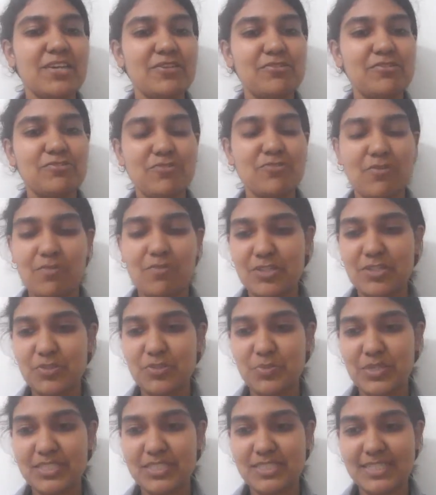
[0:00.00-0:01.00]
Thank you so
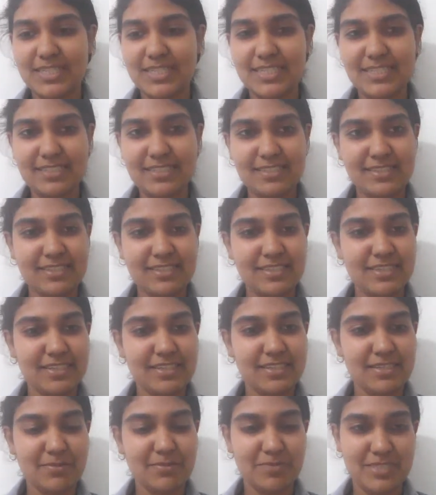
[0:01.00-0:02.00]
much once
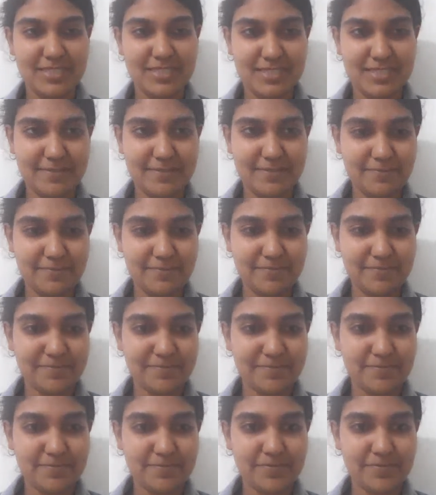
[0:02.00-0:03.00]
again.
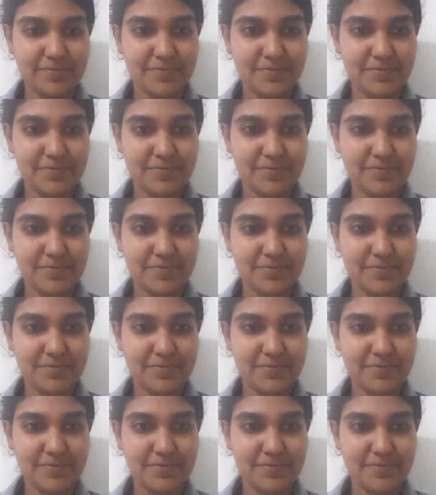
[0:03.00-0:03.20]
Namaste.